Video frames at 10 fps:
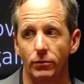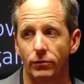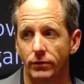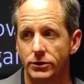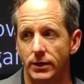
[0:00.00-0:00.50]
or
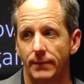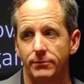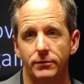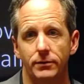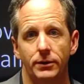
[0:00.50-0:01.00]
3
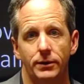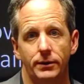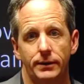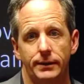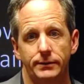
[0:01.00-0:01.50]
jobs
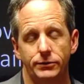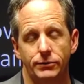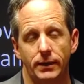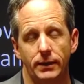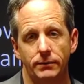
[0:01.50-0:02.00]
to
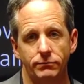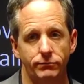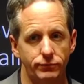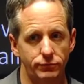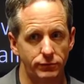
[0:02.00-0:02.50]
try to
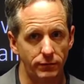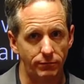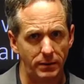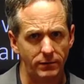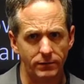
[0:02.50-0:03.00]
sort
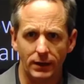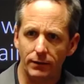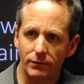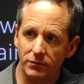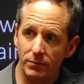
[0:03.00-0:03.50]
of piece
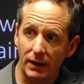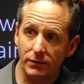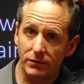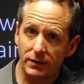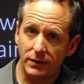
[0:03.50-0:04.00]
together some
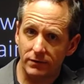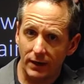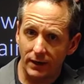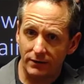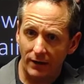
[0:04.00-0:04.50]
hours. And that's
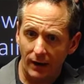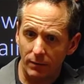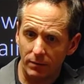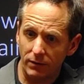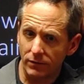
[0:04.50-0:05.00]
not a
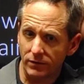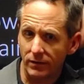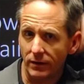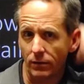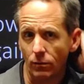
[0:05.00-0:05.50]
terribly
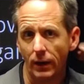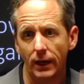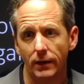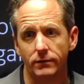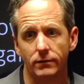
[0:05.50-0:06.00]
resilient
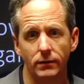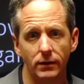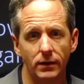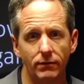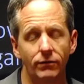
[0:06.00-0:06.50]
way to
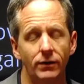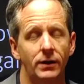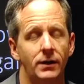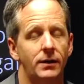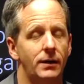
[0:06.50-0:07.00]
live,
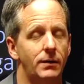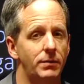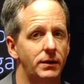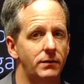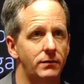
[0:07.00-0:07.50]

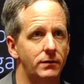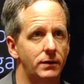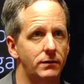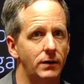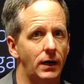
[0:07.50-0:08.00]
but
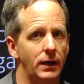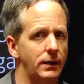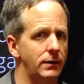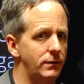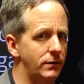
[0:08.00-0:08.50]
it's not
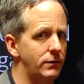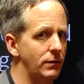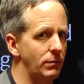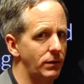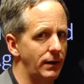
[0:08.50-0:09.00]

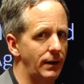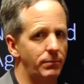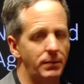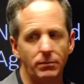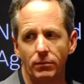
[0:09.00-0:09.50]
inconsistent with how
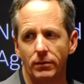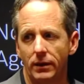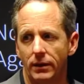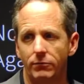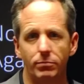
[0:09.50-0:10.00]
people would
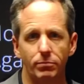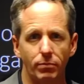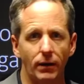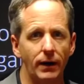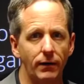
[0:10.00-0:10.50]
live
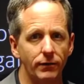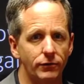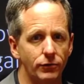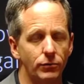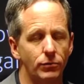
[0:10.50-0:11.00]
prior
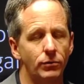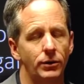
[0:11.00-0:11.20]
to